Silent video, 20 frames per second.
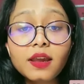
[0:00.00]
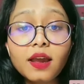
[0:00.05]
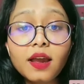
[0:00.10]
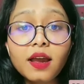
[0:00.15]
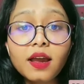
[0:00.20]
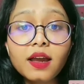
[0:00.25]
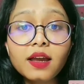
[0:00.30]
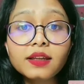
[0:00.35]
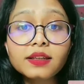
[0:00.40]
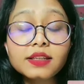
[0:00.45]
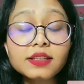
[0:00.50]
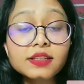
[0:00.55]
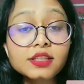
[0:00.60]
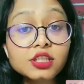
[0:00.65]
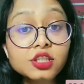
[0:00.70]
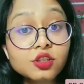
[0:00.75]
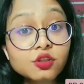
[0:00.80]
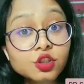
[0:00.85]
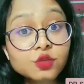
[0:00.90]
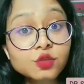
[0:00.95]
And it
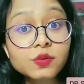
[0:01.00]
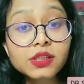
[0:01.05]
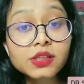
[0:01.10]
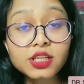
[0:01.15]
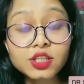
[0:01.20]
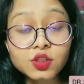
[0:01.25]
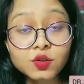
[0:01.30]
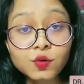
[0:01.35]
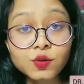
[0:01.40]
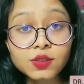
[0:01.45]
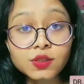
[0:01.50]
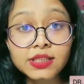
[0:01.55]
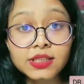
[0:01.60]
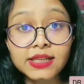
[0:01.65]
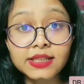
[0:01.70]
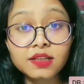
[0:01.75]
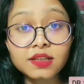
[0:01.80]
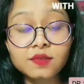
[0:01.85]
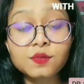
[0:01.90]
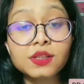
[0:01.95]
is usually
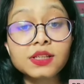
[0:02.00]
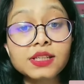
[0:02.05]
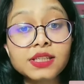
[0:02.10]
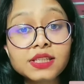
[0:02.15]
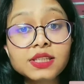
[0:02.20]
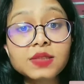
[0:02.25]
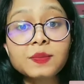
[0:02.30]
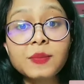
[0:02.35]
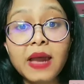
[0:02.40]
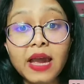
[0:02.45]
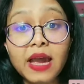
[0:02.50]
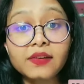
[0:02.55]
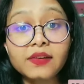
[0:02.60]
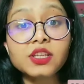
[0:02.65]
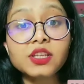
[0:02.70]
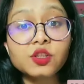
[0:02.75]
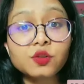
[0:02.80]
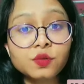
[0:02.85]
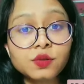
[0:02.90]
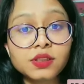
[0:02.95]
associated with
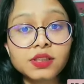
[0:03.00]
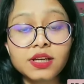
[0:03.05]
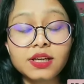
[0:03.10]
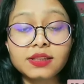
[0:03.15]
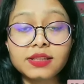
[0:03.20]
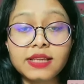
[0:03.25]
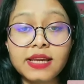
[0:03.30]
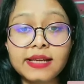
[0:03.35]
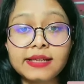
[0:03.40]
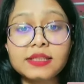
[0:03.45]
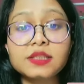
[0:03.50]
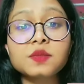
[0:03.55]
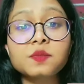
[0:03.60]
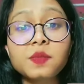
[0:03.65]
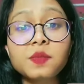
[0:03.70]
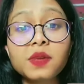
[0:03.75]
dyspareunia, that is